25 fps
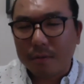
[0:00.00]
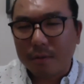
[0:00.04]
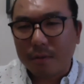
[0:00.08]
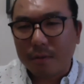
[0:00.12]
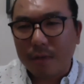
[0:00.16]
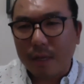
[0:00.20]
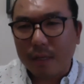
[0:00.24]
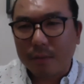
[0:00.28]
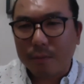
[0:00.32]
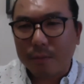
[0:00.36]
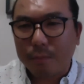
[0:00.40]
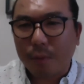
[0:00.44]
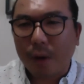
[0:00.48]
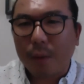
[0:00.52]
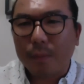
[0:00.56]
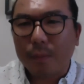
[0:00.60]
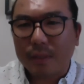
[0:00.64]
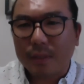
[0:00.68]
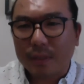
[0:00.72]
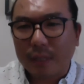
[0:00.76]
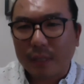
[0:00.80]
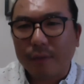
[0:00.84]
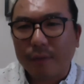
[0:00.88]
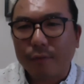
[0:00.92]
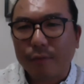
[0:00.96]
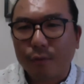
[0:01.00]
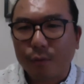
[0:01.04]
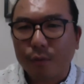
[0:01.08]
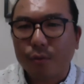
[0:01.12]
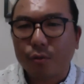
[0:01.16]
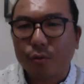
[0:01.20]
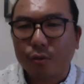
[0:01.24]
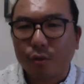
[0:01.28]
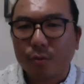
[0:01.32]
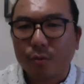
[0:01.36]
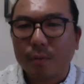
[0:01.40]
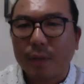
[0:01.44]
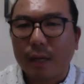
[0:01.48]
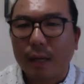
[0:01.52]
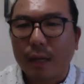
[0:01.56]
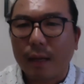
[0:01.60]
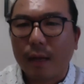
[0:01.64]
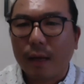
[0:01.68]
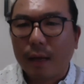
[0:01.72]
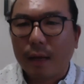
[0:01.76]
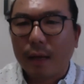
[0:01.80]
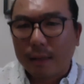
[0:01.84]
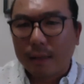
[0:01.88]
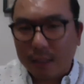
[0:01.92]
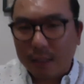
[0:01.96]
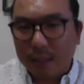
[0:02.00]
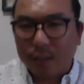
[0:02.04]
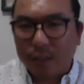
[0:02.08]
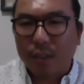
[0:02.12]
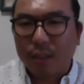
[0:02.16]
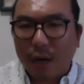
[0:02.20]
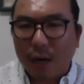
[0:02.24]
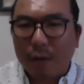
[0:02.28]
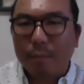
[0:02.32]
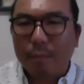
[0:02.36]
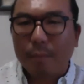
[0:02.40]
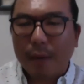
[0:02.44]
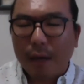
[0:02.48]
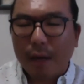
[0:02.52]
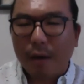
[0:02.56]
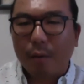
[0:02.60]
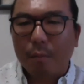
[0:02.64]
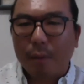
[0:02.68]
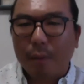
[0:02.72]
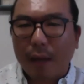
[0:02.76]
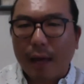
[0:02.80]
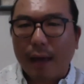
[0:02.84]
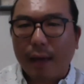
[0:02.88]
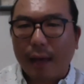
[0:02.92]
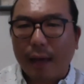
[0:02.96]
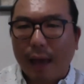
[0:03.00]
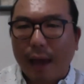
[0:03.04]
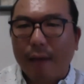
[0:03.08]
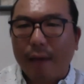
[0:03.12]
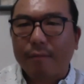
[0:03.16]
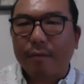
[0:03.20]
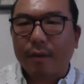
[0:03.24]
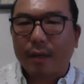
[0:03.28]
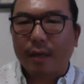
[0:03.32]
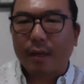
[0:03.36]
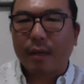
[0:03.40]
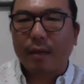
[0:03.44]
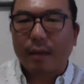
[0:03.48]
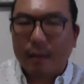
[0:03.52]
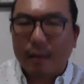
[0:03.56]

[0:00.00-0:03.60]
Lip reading: it's probably safe to assume that this young male Black advocate,